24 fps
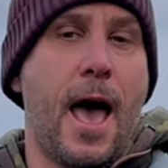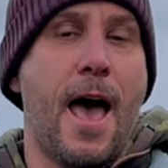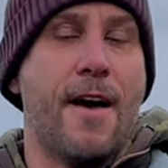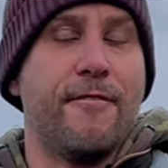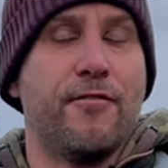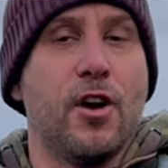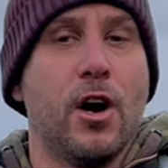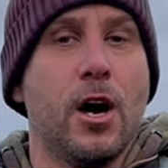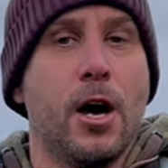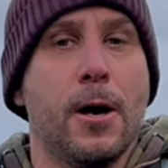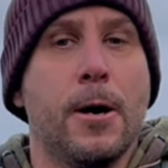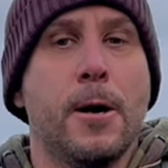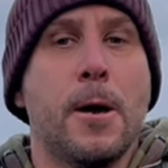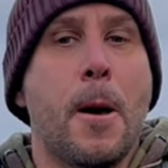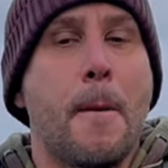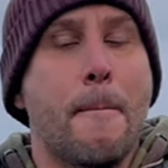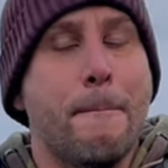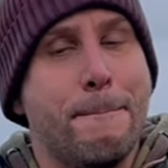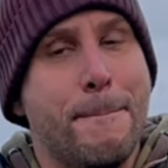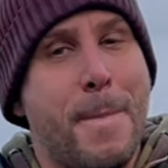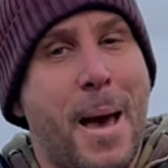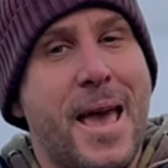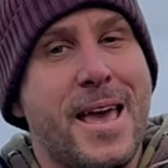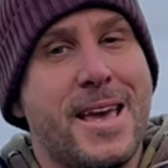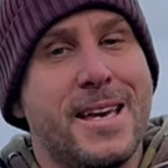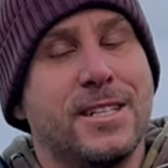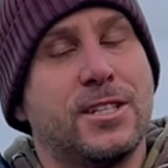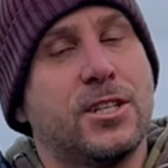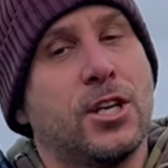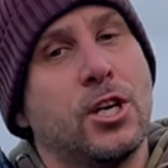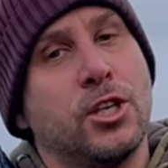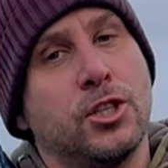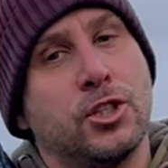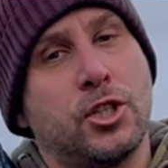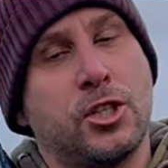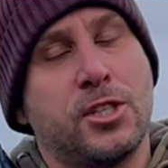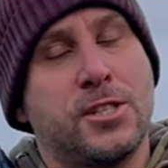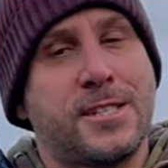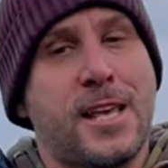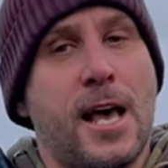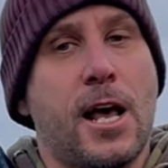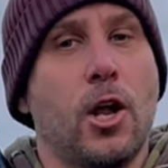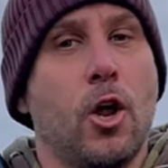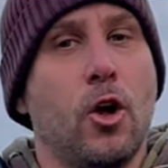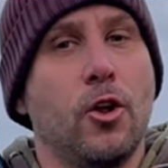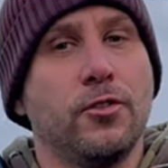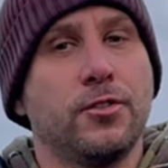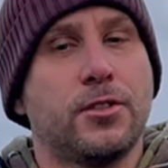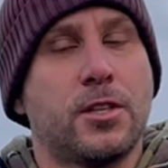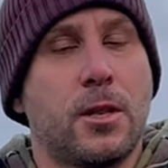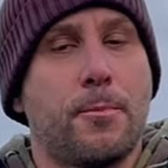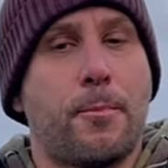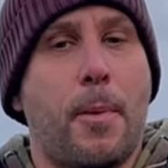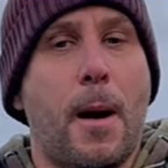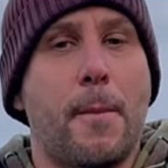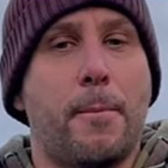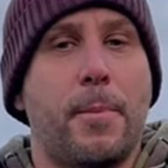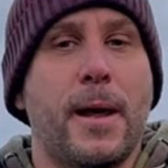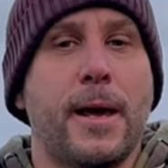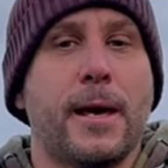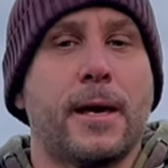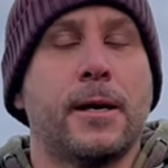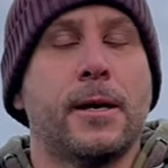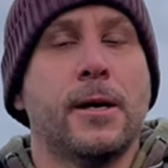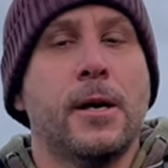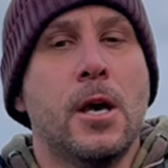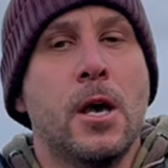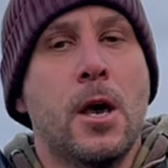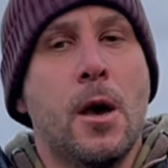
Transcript: ever made to sell on to the public,